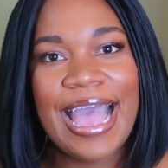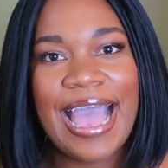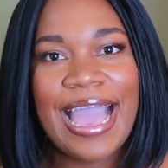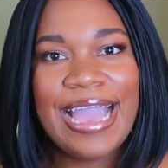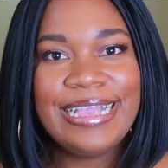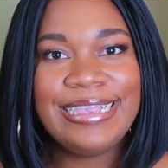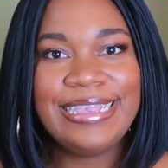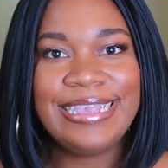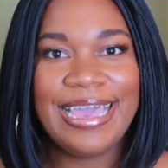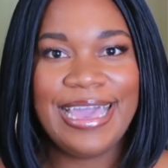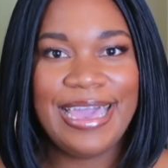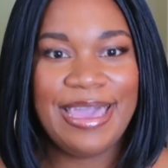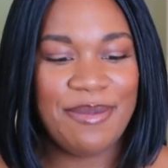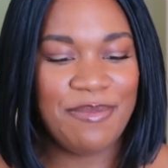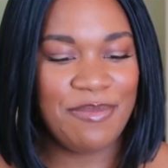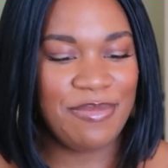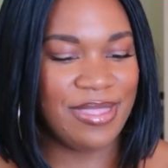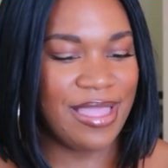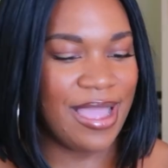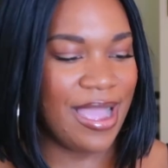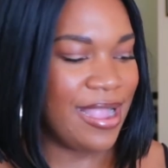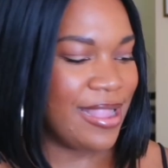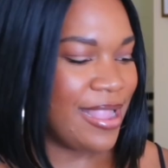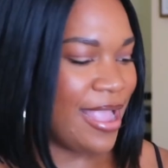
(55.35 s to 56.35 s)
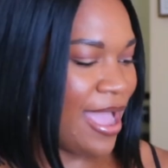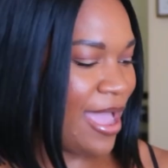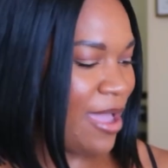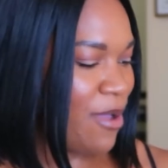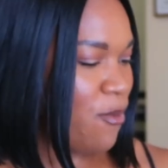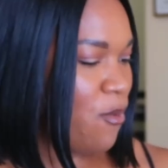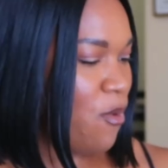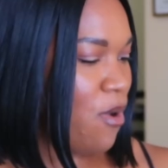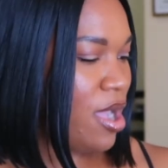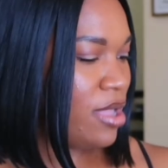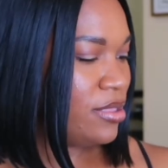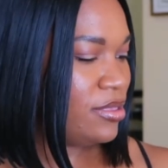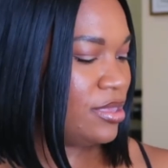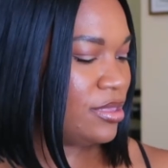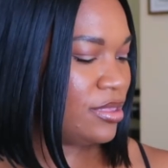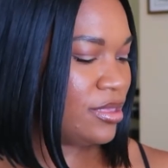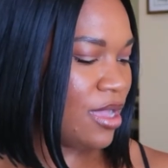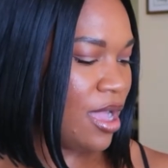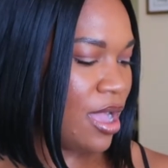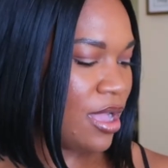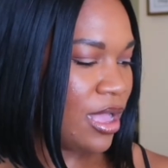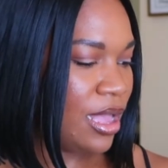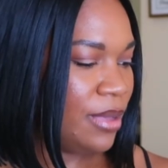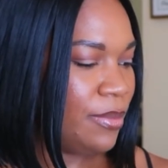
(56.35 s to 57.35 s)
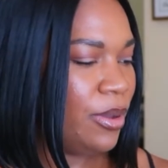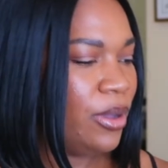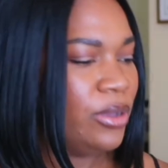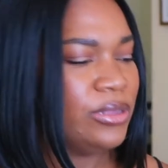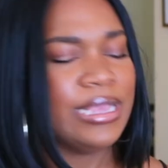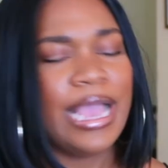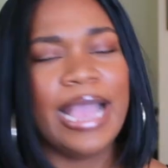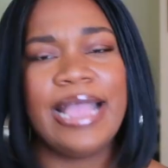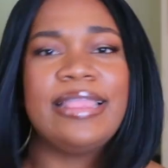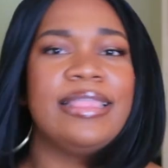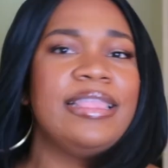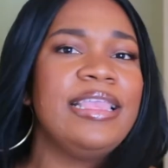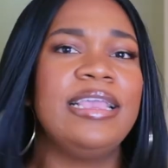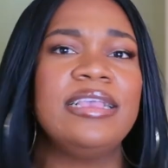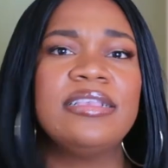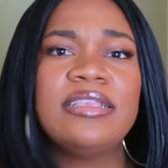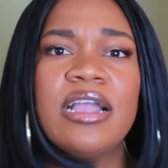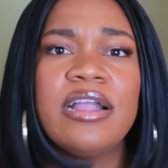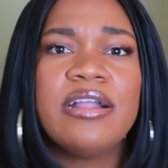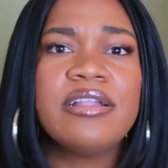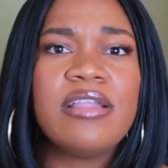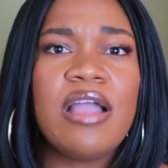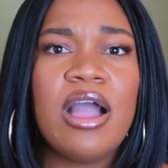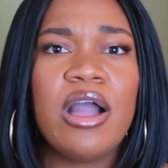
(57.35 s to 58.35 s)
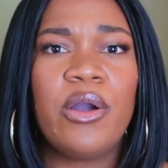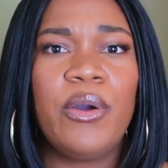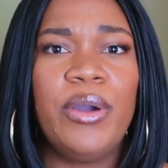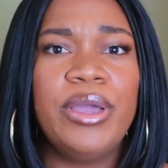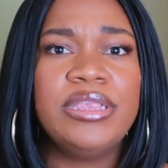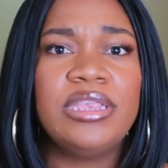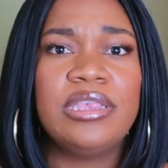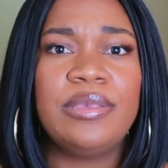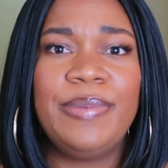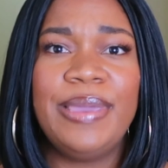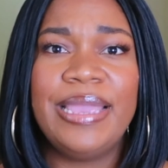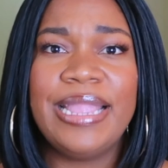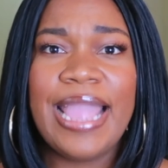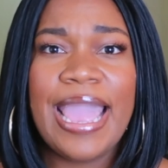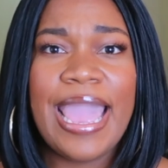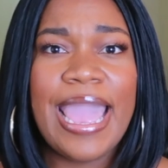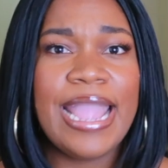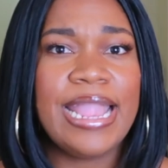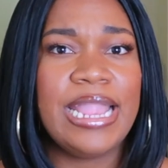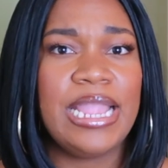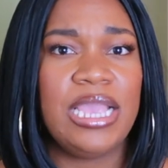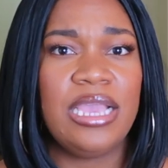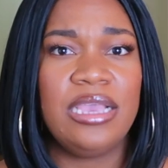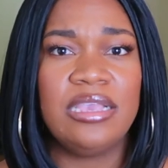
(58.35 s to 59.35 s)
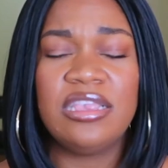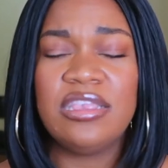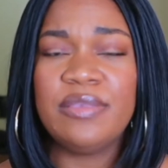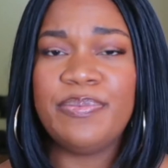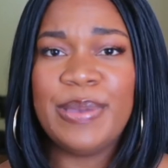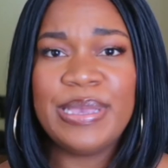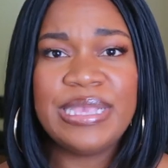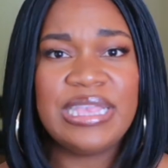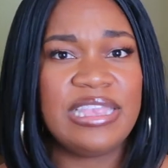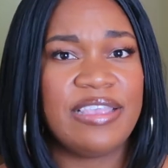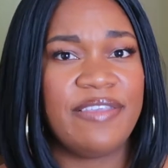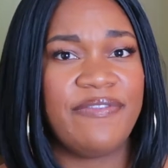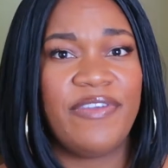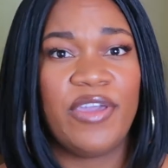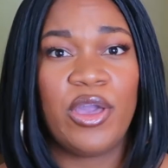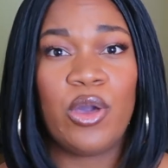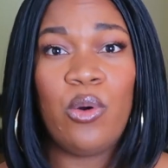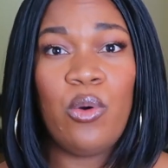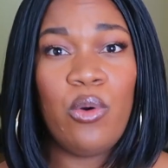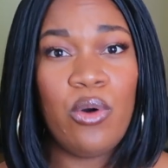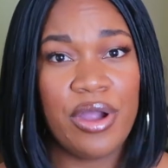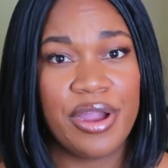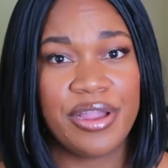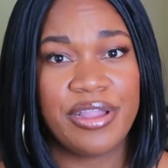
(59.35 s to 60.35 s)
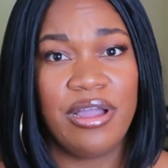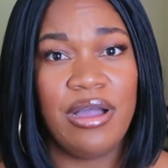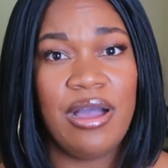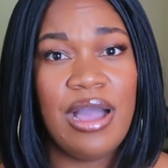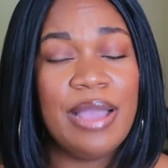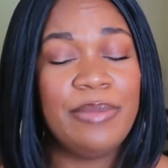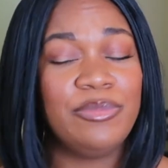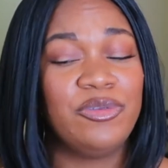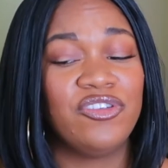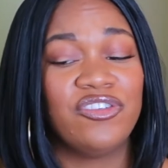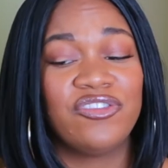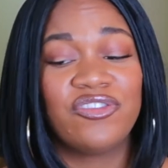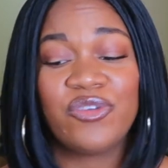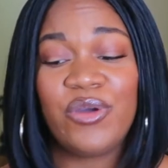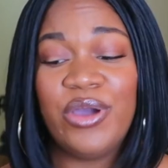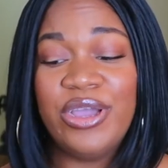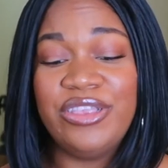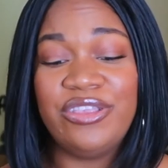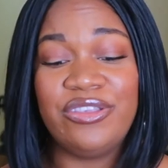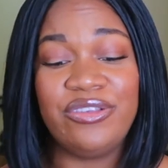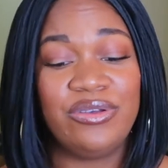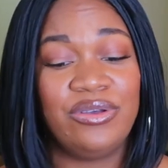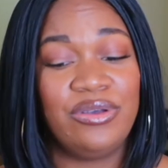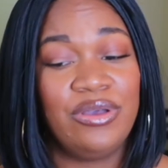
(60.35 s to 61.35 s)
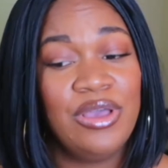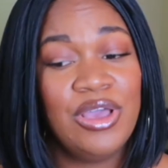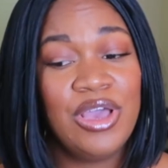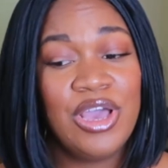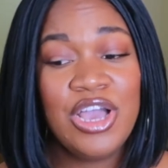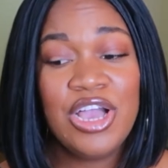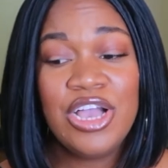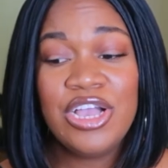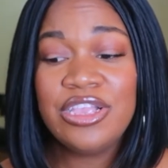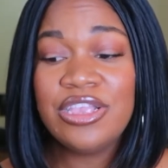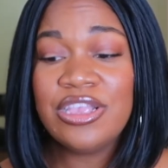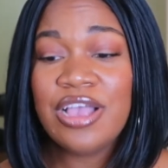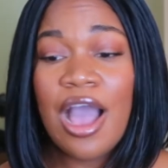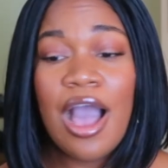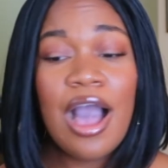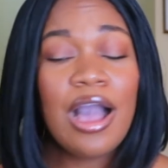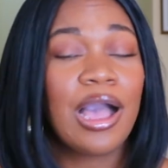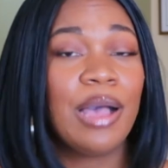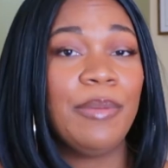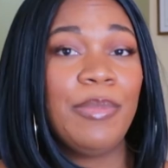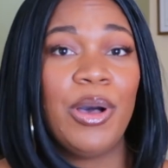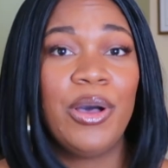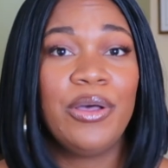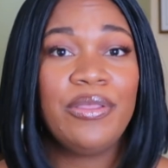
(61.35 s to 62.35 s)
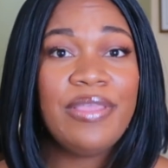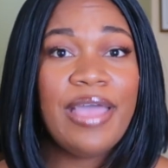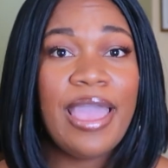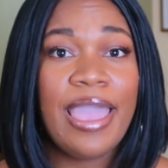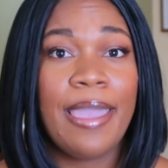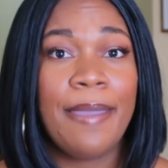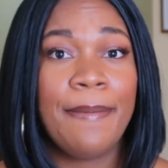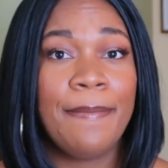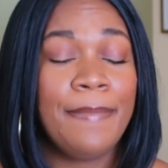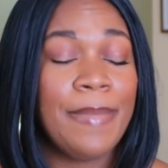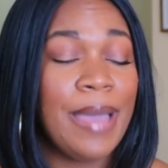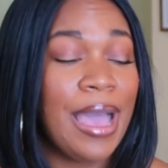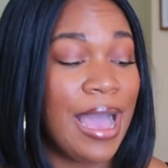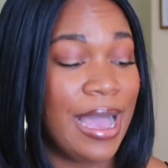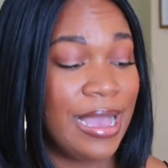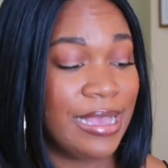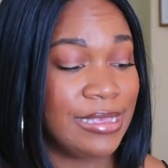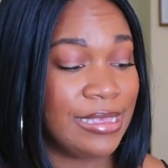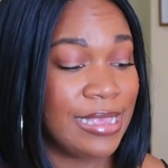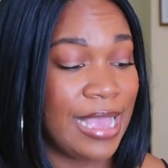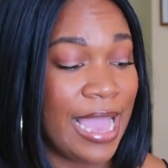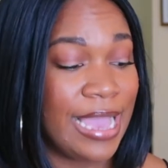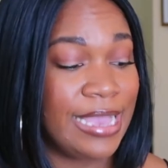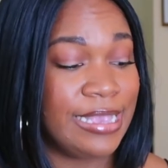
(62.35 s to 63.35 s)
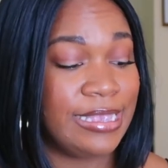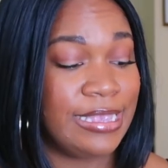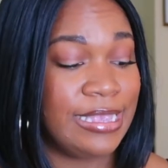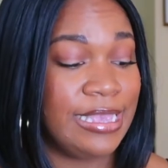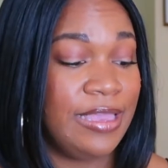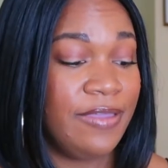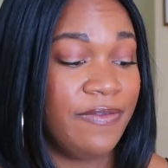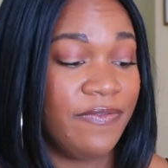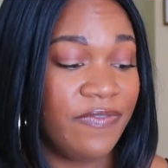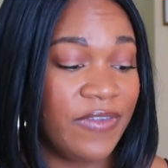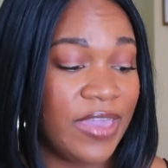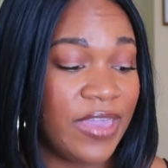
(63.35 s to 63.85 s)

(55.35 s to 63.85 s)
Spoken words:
item that I want to talk about, and these are not going to be in any specific order, I'm just going to talk about them as I see